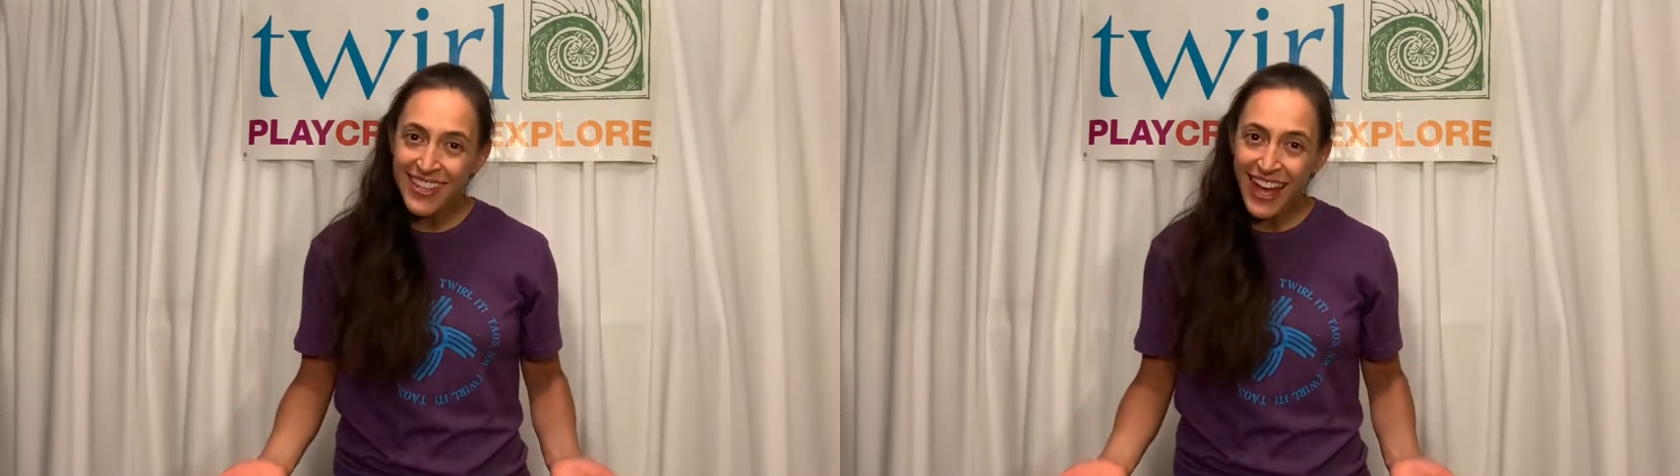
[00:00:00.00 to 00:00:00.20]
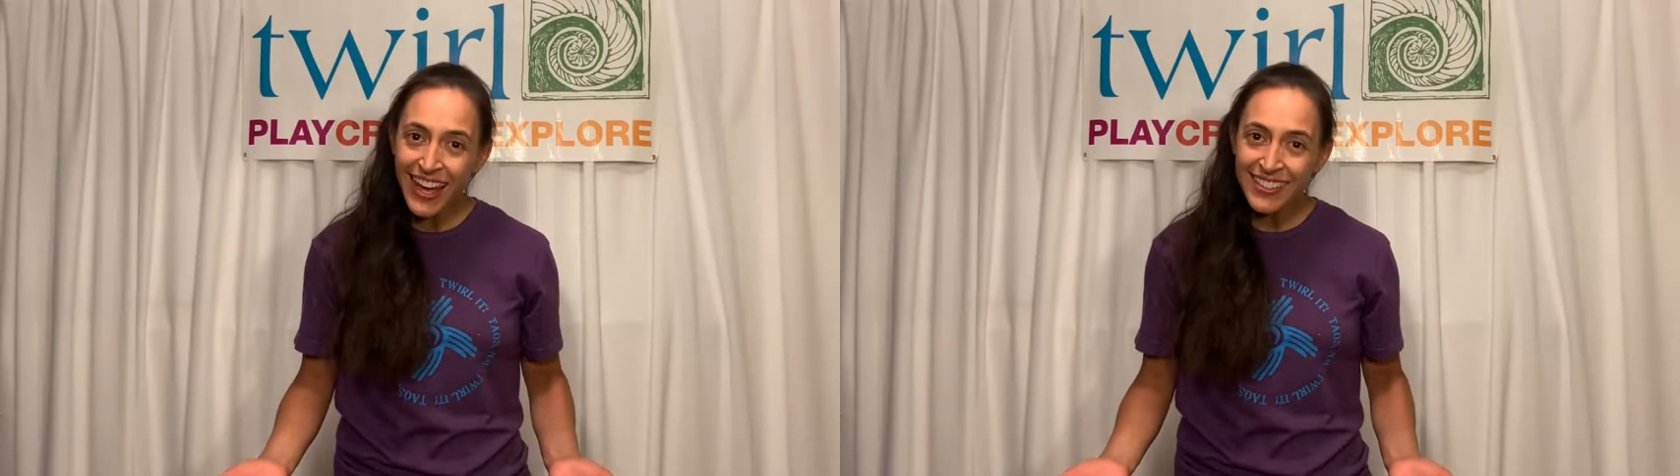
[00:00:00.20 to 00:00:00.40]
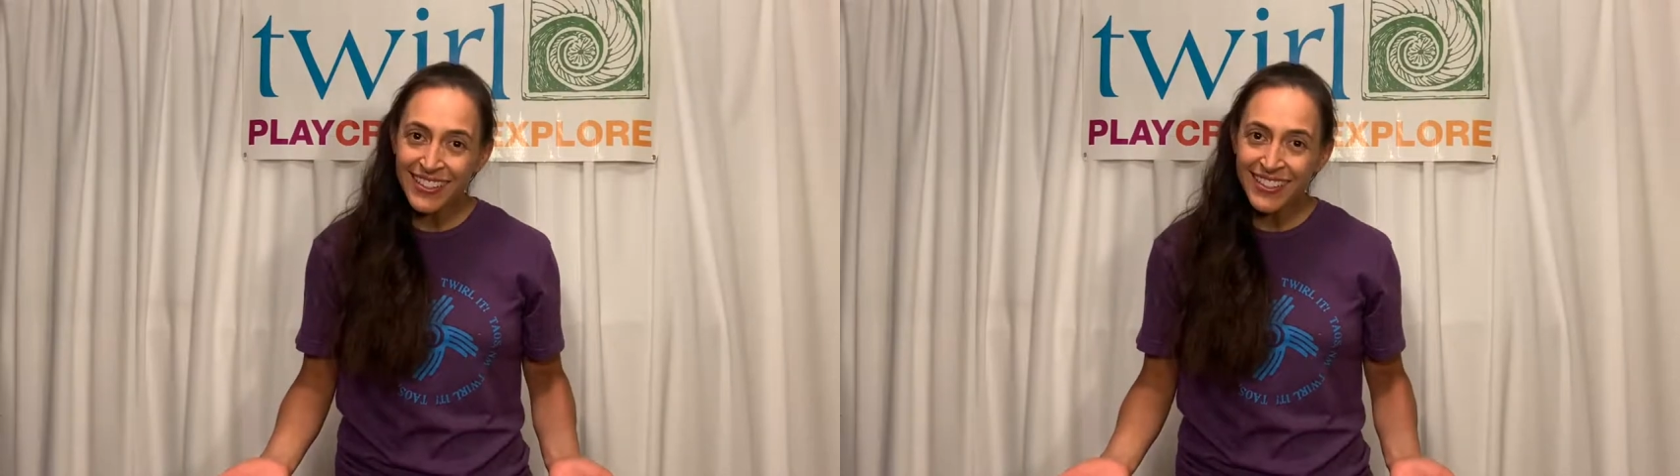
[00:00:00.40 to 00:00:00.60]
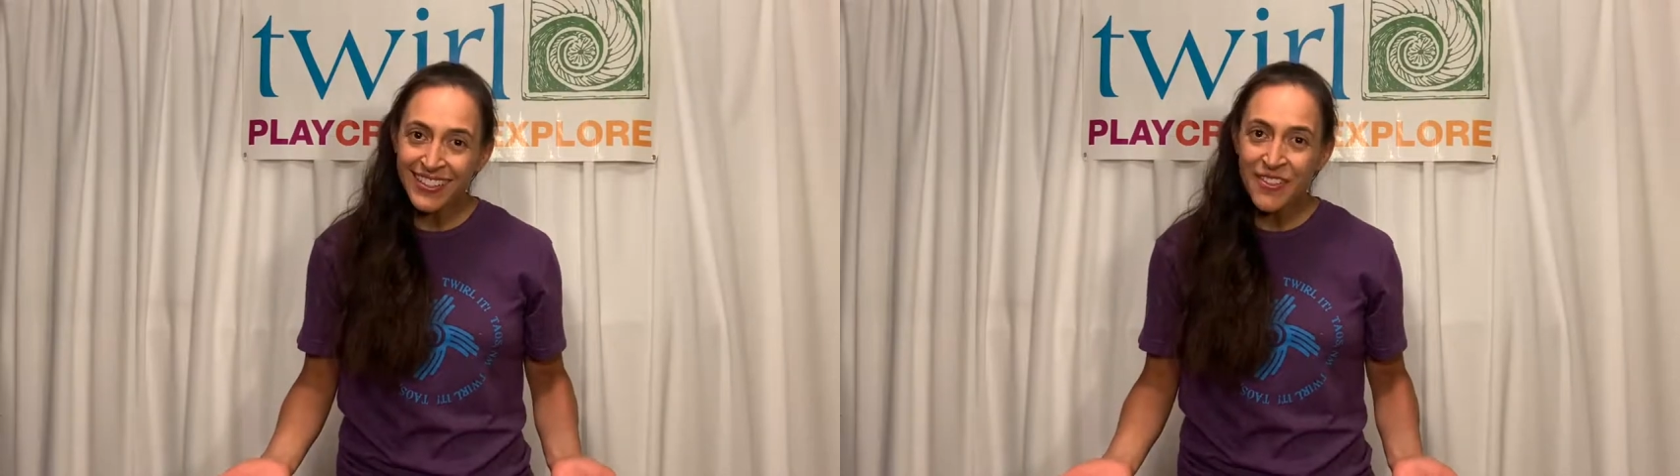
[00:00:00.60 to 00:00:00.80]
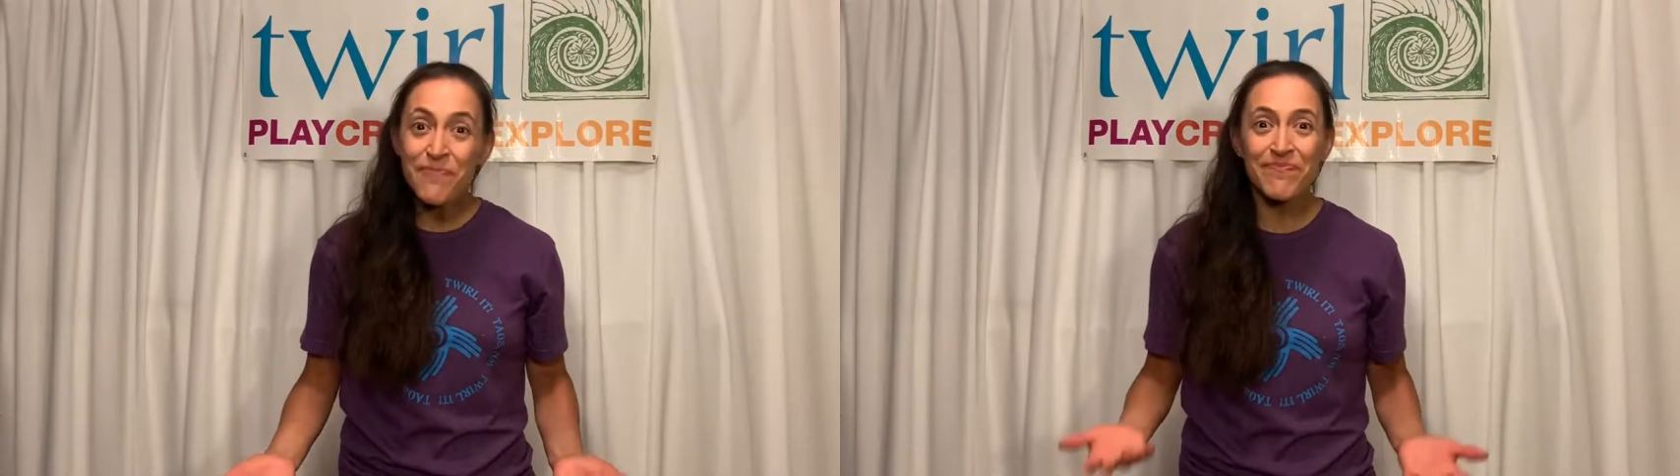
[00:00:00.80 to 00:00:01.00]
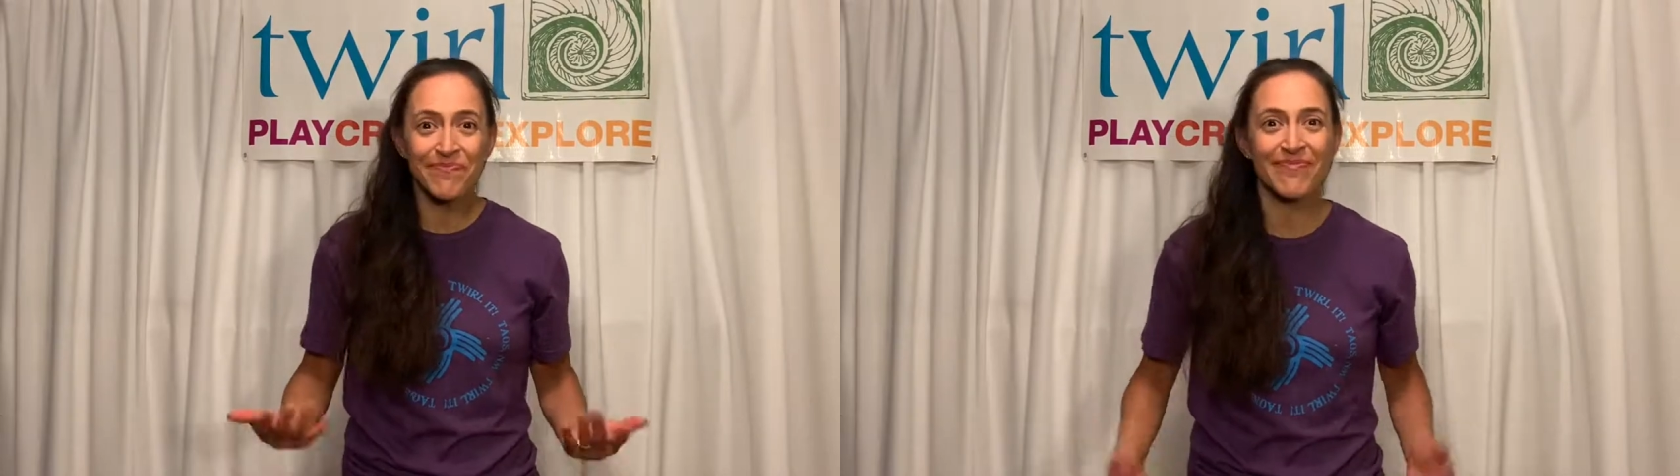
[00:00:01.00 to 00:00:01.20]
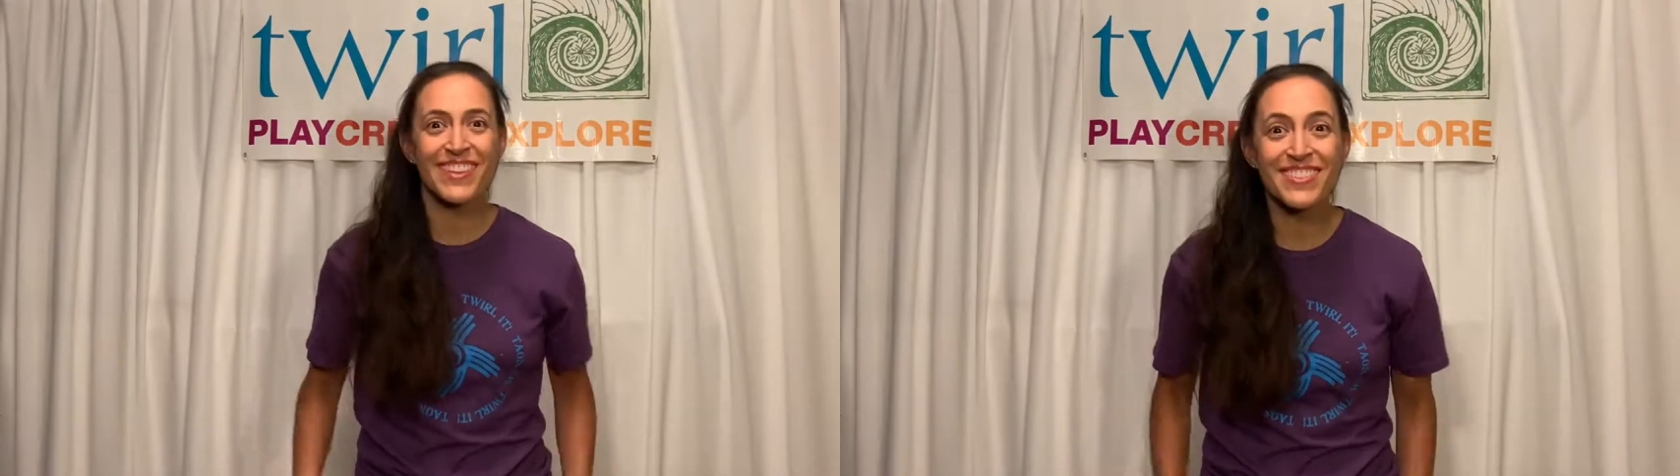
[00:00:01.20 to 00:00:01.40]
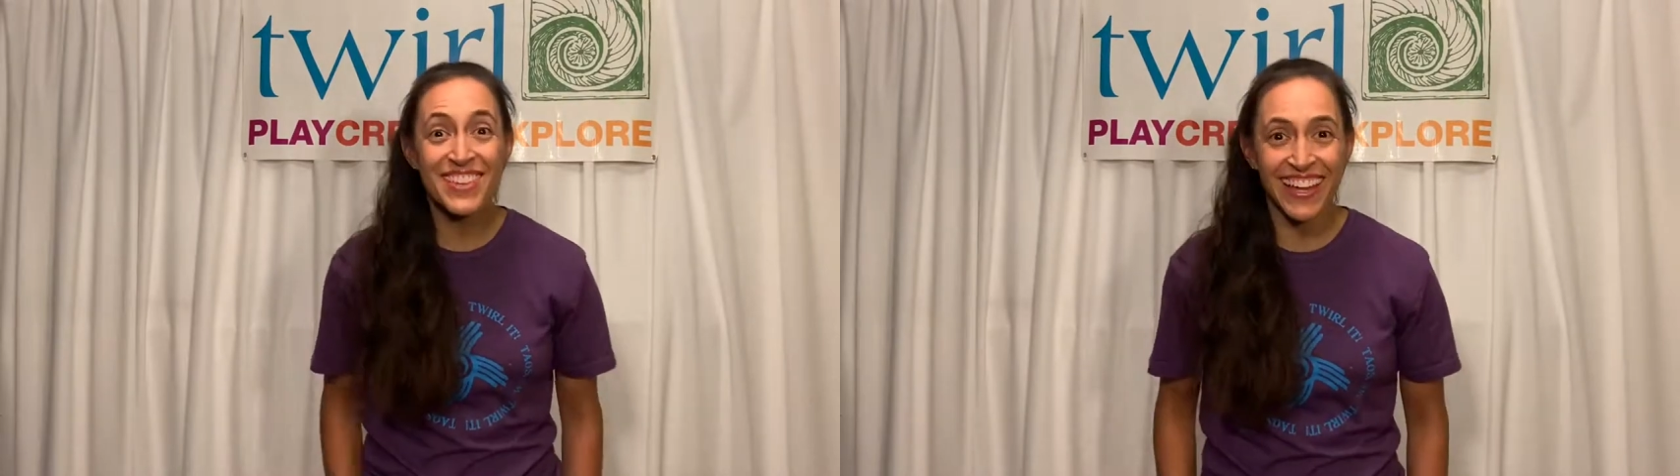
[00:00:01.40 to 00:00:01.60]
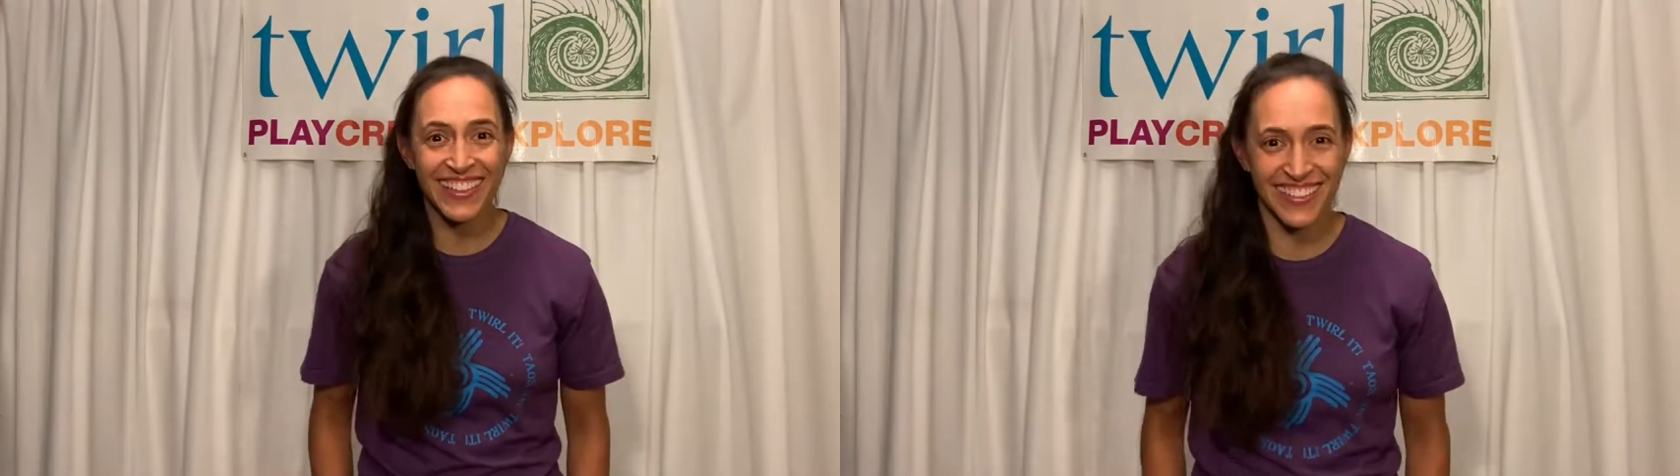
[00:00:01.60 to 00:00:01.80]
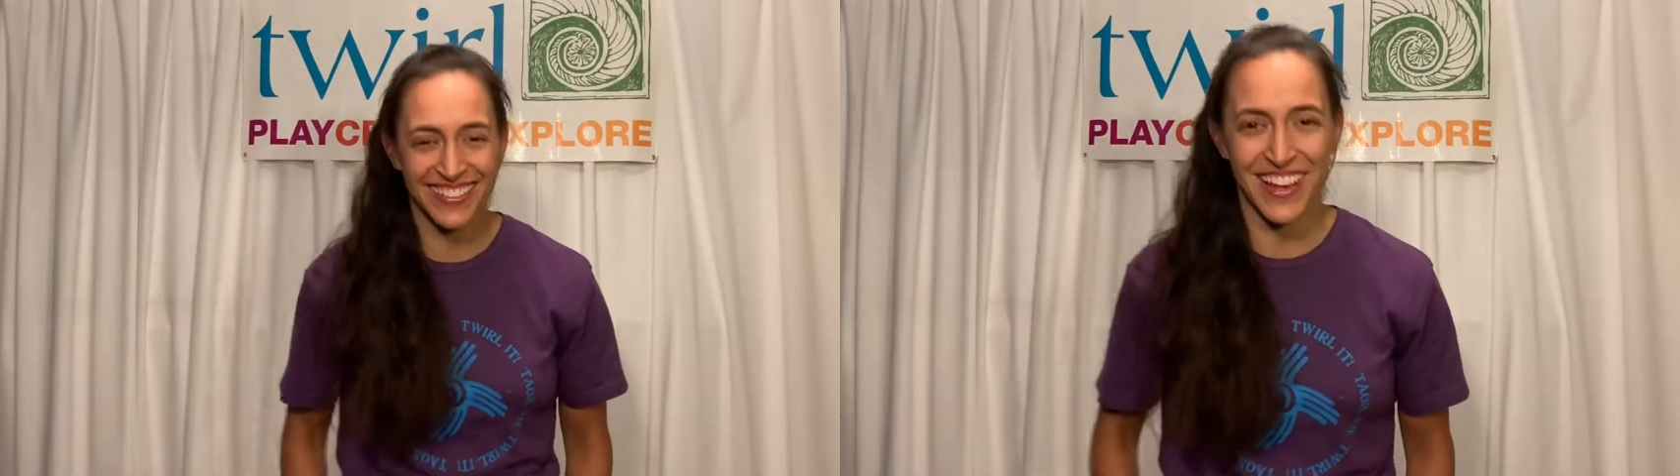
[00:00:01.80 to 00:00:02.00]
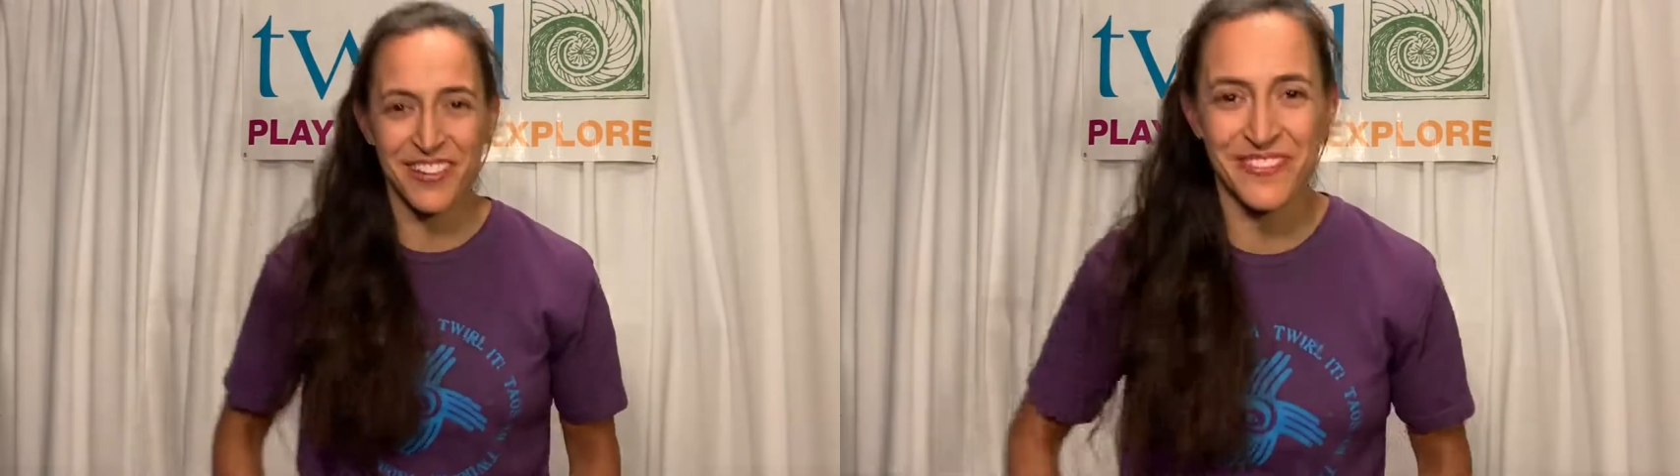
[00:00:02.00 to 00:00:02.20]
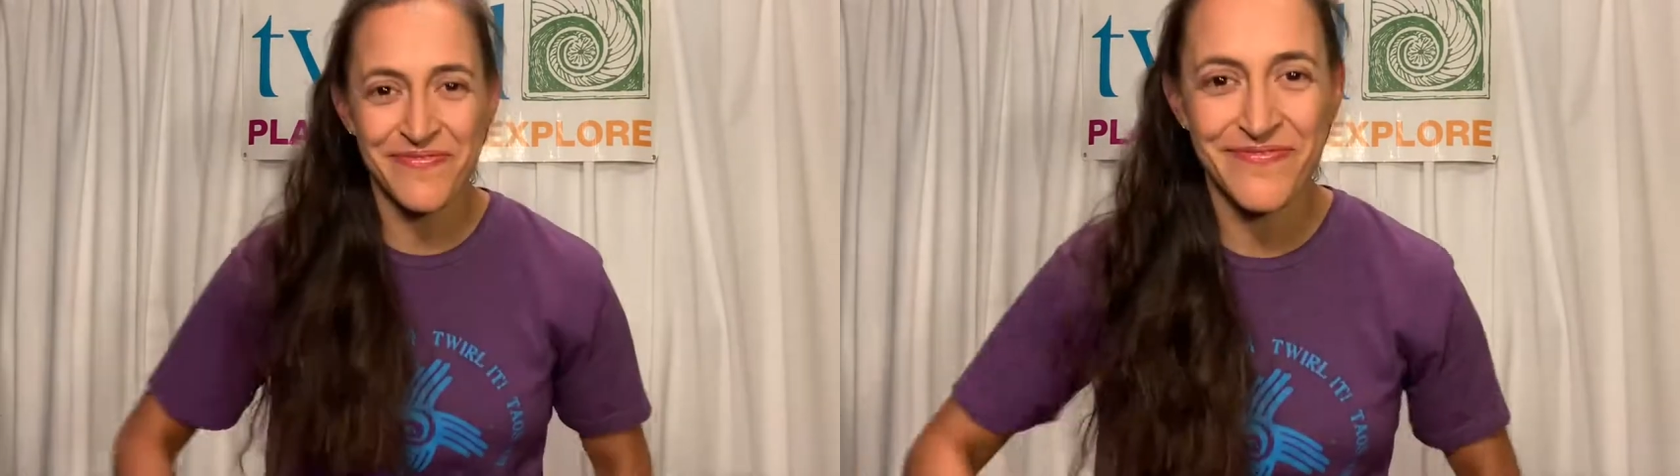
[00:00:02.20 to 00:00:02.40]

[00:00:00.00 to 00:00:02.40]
that? Check this out.